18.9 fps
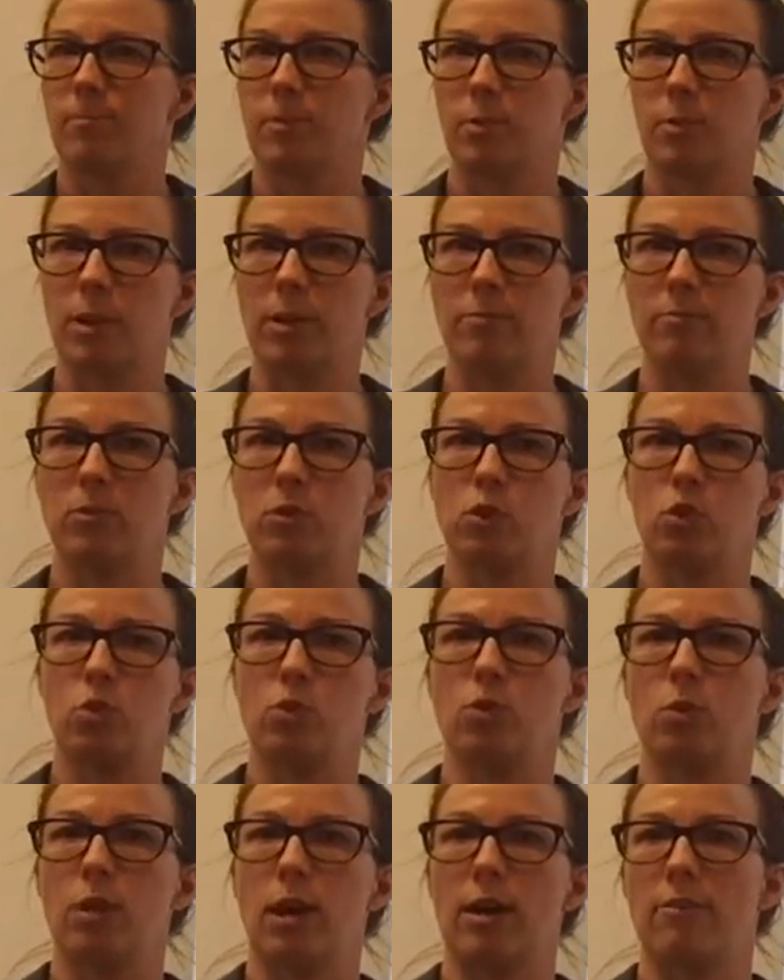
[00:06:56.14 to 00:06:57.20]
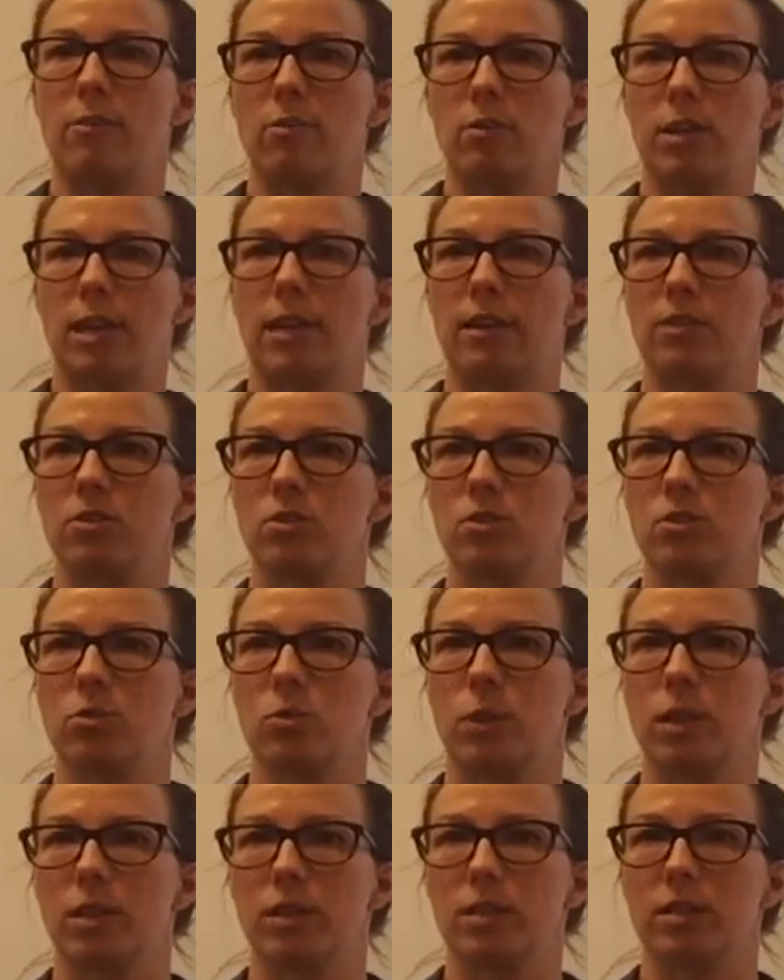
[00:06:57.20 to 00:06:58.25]
Right? Do you have those answers
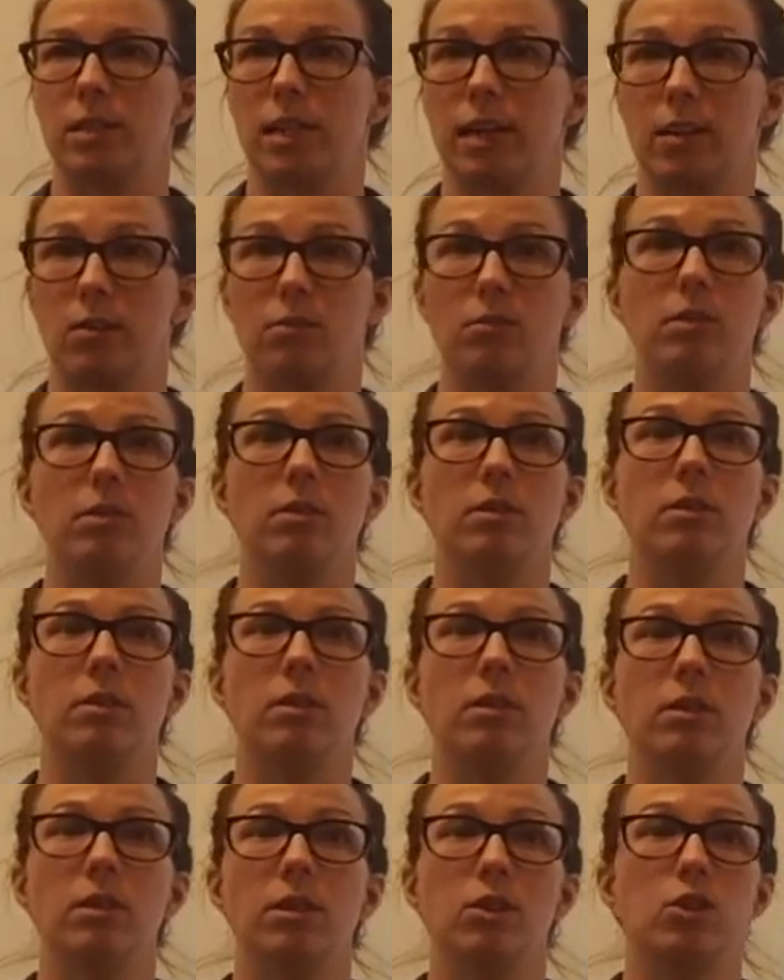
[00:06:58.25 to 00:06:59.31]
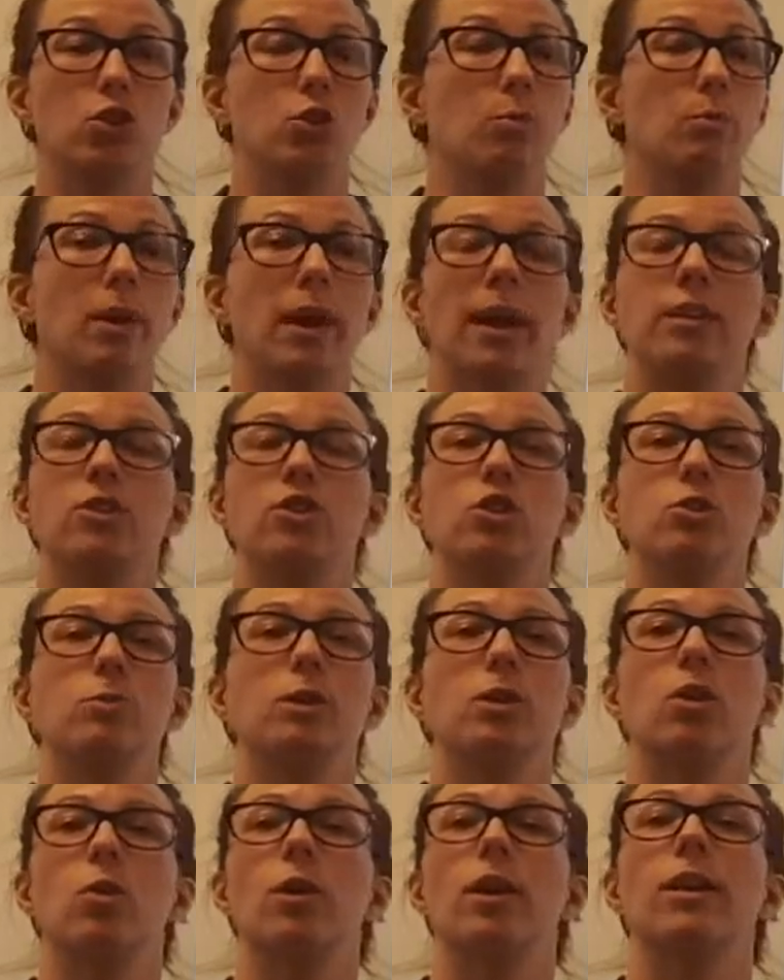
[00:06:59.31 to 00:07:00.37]
written down? Because your pen should be
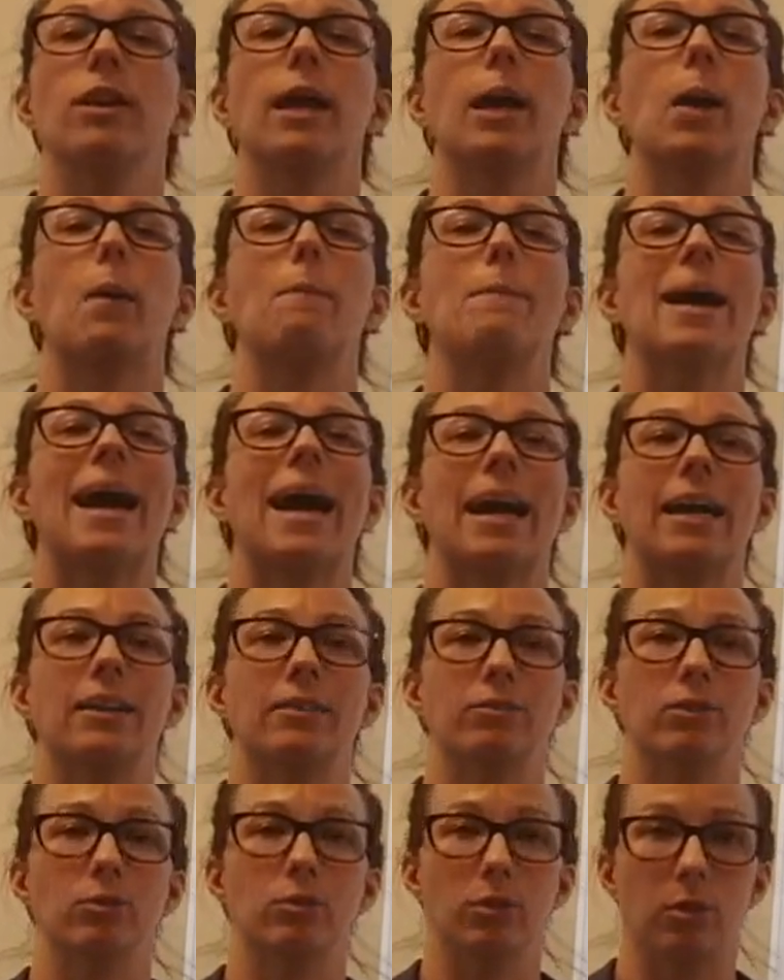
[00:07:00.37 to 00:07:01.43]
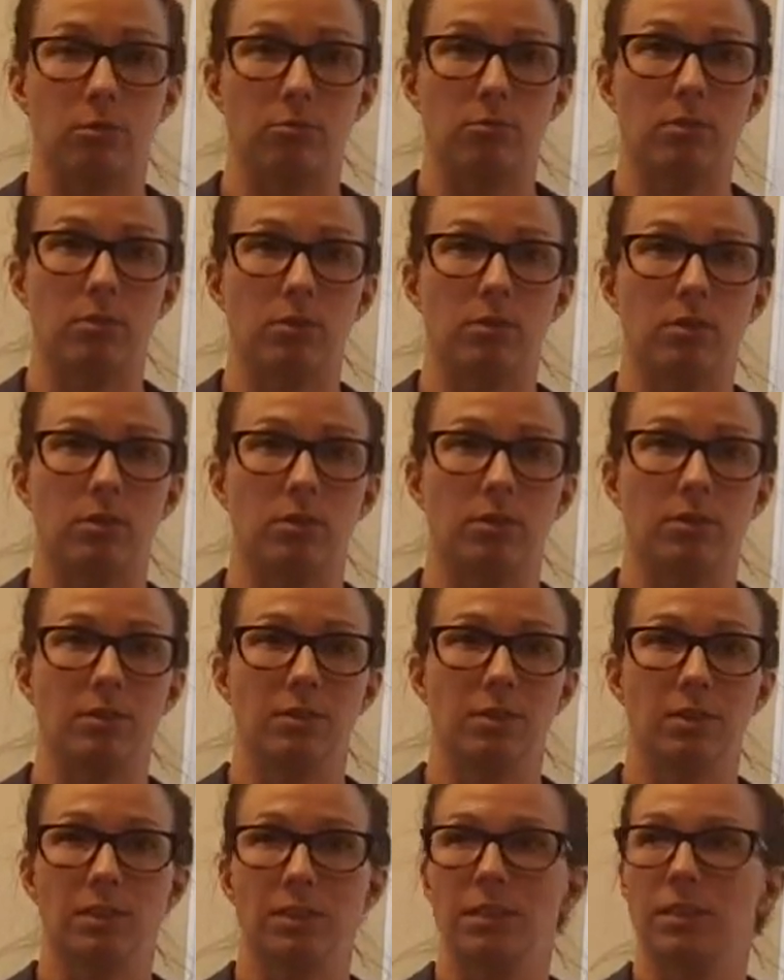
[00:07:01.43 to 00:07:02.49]
going like mad if you
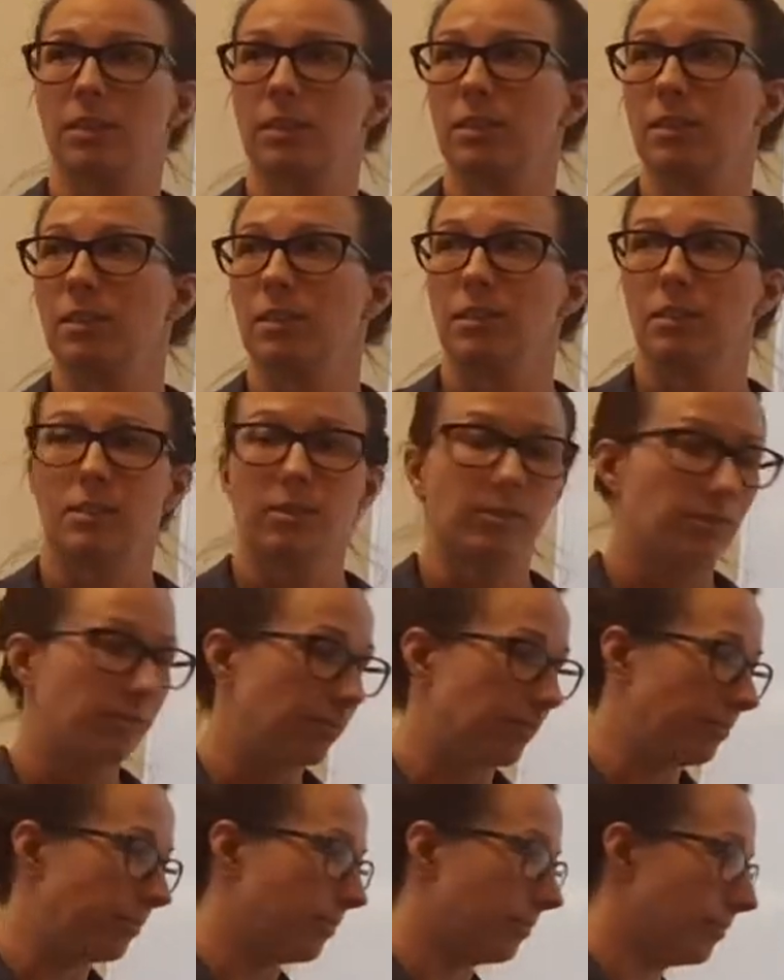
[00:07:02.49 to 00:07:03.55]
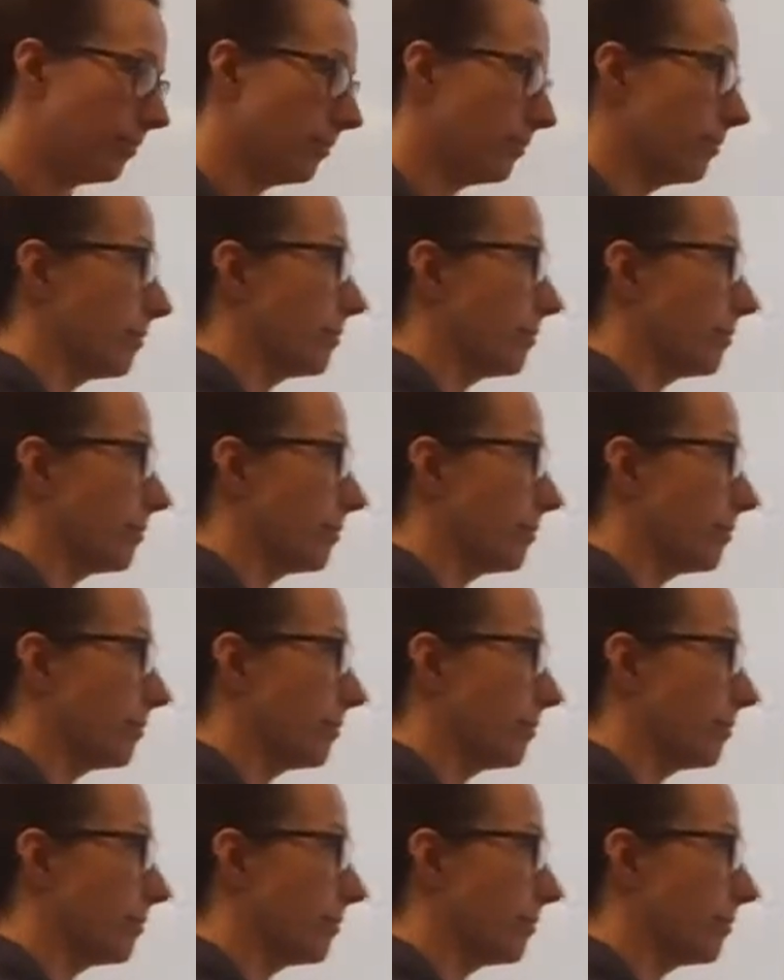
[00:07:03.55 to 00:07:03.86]
don't. Mm-hmm.